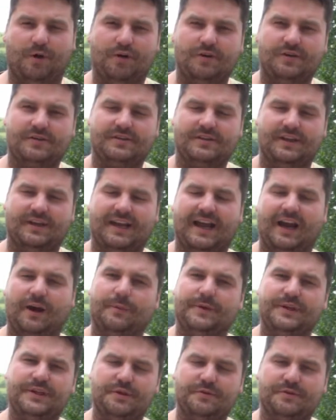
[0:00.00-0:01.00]
box and
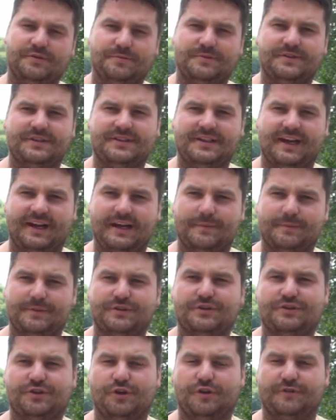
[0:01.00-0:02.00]
how we use them to tie
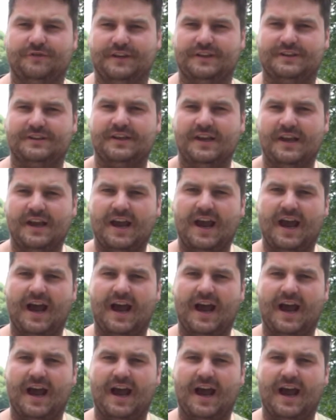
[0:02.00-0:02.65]
up a surface